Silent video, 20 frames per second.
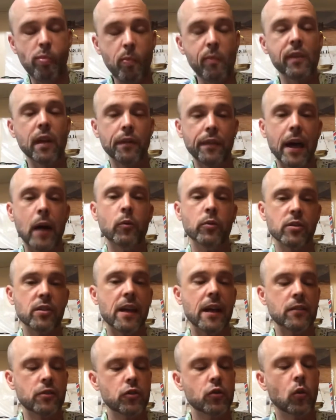That was
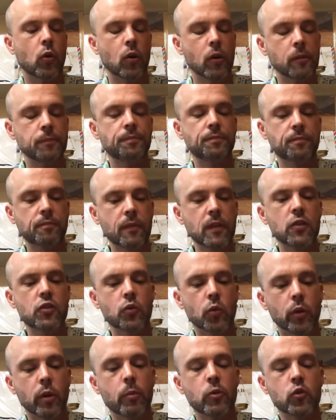that store. Store
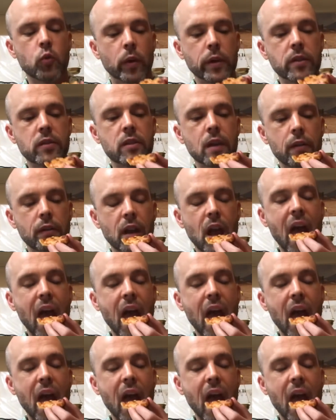number 27.